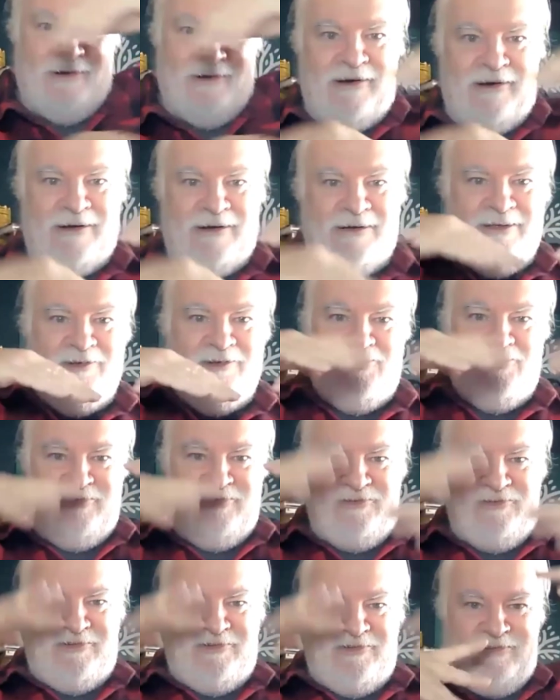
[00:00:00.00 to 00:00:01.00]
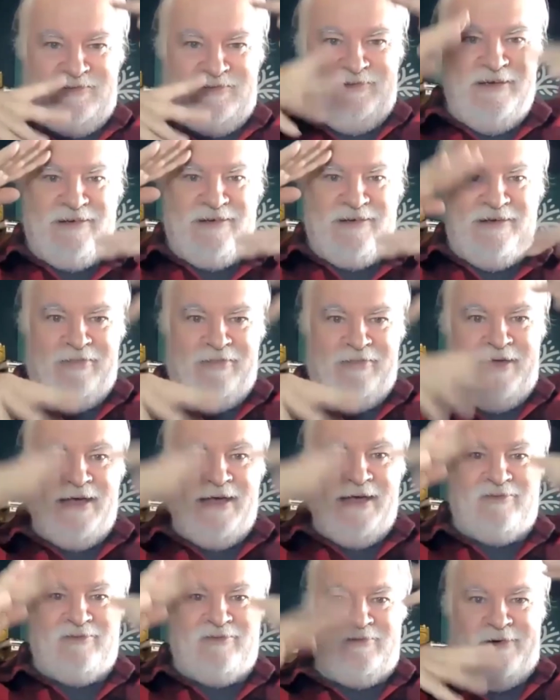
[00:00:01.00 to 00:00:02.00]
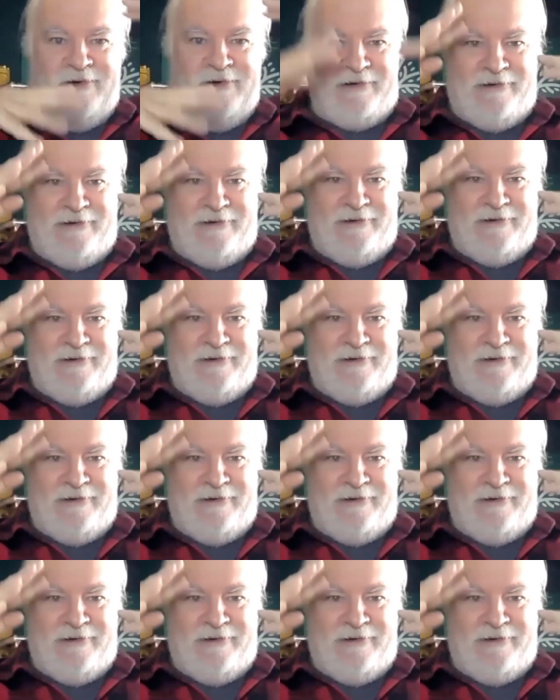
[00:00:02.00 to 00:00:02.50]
not a hockey stick, and that's not